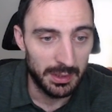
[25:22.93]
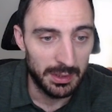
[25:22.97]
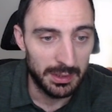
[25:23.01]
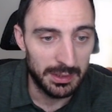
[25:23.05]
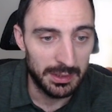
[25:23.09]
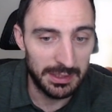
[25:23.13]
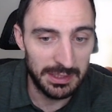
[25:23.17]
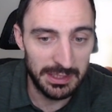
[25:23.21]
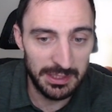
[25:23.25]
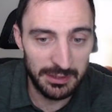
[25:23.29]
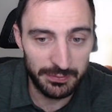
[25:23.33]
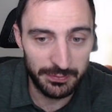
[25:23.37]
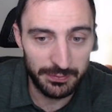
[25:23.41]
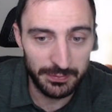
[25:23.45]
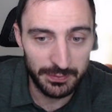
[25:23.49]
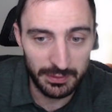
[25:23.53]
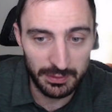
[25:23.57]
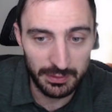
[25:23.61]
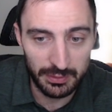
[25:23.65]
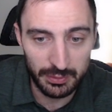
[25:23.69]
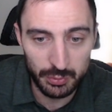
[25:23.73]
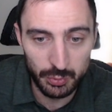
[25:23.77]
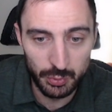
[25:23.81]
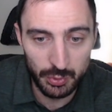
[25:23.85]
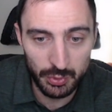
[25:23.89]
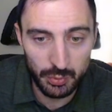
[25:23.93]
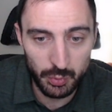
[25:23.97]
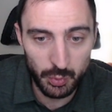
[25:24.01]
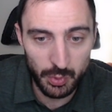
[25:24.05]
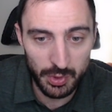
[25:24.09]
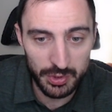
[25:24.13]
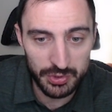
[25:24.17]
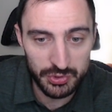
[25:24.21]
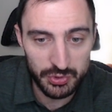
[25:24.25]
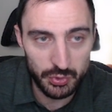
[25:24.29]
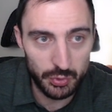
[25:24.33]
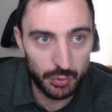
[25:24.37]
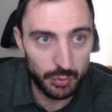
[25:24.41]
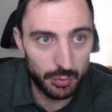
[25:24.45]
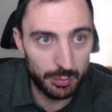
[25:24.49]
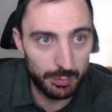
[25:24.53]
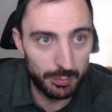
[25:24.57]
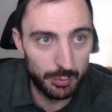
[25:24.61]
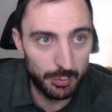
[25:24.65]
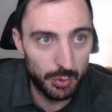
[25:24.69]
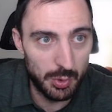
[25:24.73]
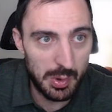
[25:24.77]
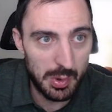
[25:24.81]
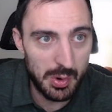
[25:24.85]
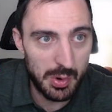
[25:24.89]
If rook was to
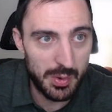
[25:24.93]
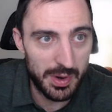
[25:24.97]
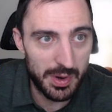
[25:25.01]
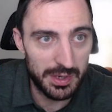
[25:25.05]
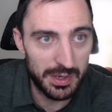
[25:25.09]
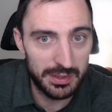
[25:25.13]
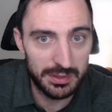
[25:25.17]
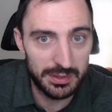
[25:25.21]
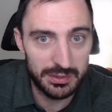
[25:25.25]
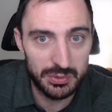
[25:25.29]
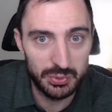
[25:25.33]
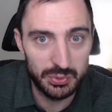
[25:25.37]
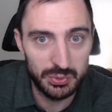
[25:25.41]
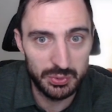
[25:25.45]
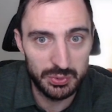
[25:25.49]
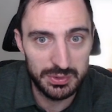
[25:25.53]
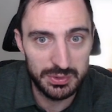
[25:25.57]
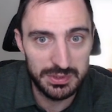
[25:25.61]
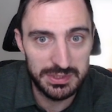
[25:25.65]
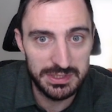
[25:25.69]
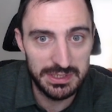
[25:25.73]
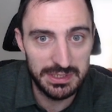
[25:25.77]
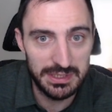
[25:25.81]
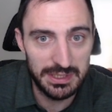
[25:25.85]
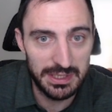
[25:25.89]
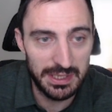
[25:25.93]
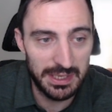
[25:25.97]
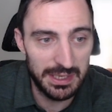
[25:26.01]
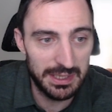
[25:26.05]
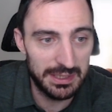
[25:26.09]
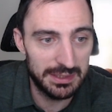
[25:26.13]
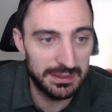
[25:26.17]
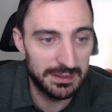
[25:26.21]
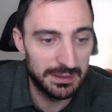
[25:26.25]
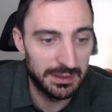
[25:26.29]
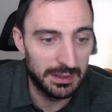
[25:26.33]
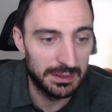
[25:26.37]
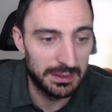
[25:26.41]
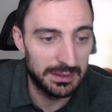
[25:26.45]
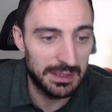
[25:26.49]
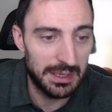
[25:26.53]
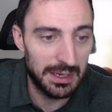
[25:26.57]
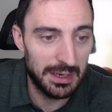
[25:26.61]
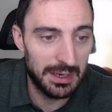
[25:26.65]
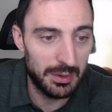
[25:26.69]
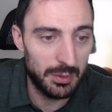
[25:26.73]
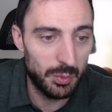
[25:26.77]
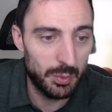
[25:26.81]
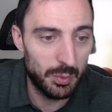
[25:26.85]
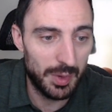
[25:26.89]
move away to d8,
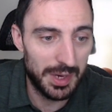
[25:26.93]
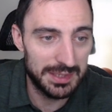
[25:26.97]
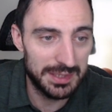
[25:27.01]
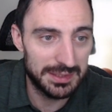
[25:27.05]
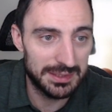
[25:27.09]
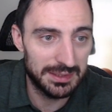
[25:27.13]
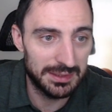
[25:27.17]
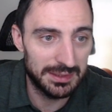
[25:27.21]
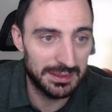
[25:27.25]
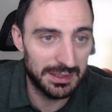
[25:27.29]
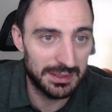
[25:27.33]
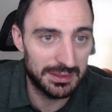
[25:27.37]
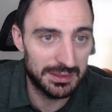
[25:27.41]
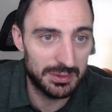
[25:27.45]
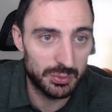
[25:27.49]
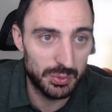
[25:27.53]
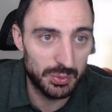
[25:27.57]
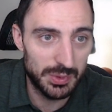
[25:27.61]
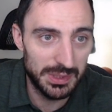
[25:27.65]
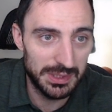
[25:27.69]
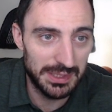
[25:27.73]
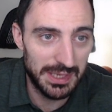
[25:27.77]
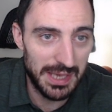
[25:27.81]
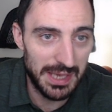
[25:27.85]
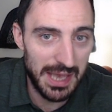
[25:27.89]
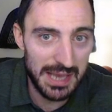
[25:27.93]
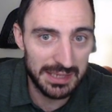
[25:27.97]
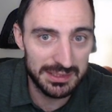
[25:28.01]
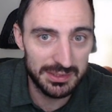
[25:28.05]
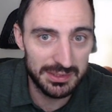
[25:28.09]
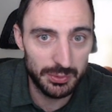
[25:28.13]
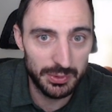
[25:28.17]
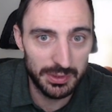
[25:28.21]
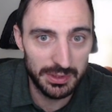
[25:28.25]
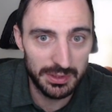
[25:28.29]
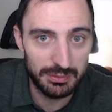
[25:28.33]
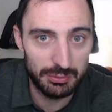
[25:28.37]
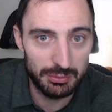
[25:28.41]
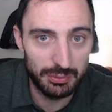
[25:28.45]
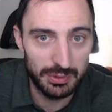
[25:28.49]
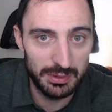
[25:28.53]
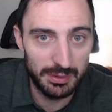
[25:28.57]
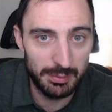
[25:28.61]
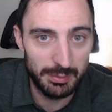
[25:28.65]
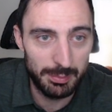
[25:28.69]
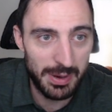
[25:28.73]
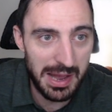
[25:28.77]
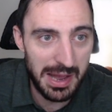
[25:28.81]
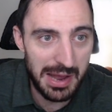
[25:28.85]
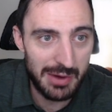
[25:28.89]
now white can get really active here. Really
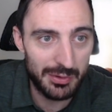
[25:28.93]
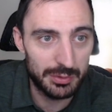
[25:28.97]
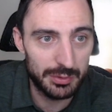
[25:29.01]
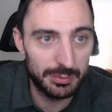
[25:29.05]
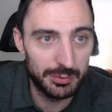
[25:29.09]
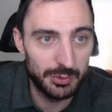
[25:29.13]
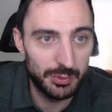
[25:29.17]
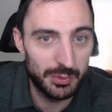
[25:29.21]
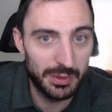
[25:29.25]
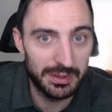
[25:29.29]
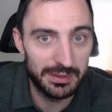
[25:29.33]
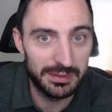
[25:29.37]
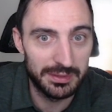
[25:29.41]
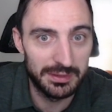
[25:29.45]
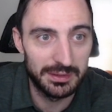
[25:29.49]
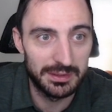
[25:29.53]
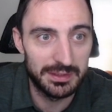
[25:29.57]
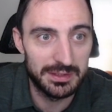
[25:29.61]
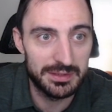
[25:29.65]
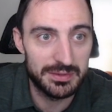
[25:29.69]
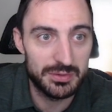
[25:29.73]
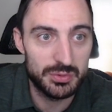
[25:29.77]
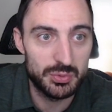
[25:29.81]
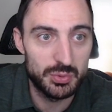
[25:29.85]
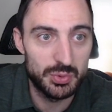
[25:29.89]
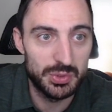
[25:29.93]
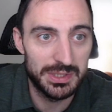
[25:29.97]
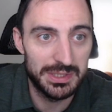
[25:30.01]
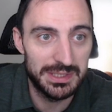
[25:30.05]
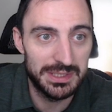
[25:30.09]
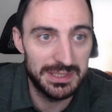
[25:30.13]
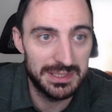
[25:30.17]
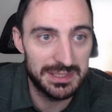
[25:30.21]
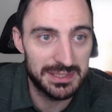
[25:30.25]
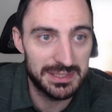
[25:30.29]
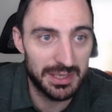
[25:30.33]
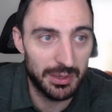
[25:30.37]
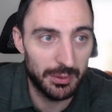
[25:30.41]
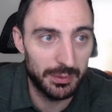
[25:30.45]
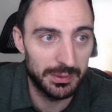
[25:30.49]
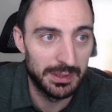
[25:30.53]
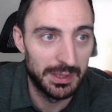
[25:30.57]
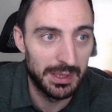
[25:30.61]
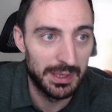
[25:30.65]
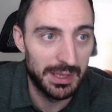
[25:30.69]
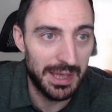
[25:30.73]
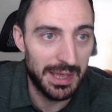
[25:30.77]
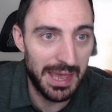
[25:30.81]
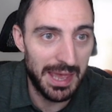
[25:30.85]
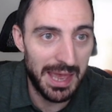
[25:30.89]
power move, I think, is rook e7,
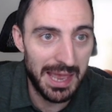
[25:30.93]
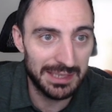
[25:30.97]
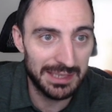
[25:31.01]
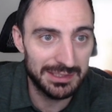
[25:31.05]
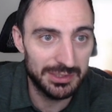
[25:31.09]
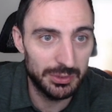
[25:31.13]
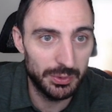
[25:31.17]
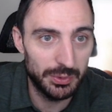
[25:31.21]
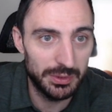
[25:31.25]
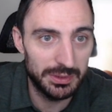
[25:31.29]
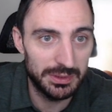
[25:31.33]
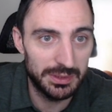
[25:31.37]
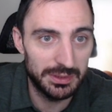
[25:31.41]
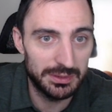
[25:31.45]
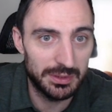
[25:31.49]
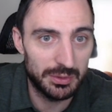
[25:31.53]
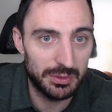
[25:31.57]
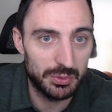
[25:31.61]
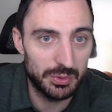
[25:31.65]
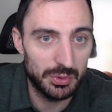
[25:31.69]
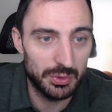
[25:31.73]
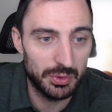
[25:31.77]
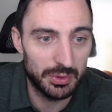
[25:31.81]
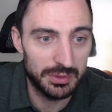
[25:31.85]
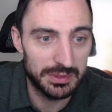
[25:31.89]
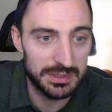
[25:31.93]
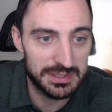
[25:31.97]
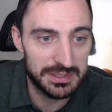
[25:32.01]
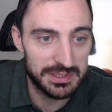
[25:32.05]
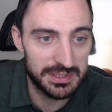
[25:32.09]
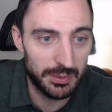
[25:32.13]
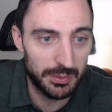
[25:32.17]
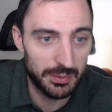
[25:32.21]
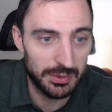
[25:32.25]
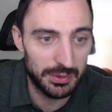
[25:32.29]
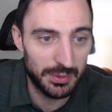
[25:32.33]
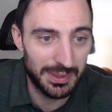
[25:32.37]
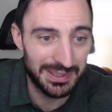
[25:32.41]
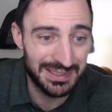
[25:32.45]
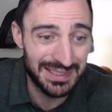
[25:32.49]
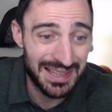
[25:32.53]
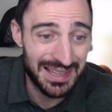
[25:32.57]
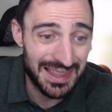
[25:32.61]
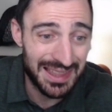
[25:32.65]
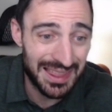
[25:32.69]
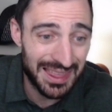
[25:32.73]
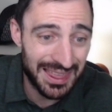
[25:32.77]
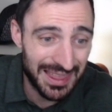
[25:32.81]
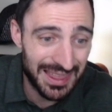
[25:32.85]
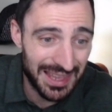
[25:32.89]
activating the rook on the 7th rank,
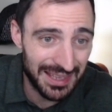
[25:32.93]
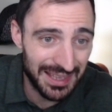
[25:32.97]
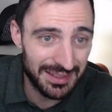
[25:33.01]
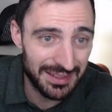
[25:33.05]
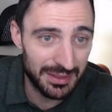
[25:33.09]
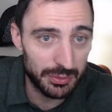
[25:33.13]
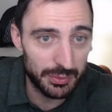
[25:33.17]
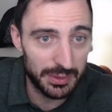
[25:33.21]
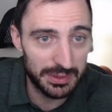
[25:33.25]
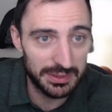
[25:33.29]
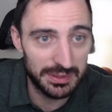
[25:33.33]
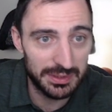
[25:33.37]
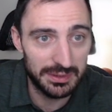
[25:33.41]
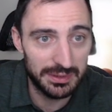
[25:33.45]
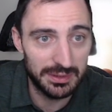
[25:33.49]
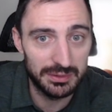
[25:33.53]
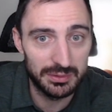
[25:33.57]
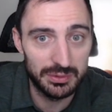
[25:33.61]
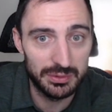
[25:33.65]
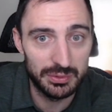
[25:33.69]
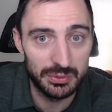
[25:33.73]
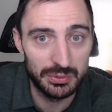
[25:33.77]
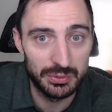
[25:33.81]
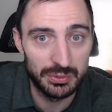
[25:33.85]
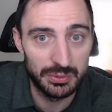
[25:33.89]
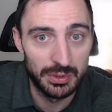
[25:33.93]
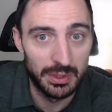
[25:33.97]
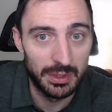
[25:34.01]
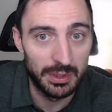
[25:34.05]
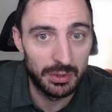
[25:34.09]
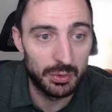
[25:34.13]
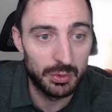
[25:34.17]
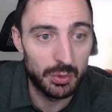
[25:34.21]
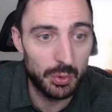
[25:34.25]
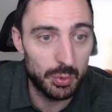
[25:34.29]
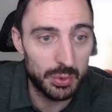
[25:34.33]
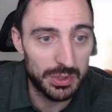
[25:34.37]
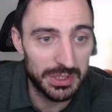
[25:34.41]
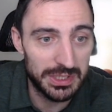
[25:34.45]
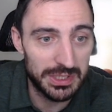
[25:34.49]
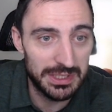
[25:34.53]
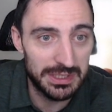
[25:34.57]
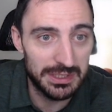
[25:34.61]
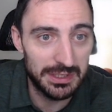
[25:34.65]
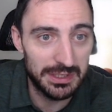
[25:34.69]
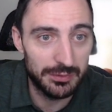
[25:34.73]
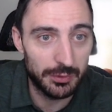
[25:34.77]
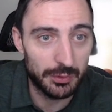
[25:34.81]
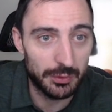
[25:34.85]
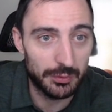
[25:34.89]
then threatening to go king e4.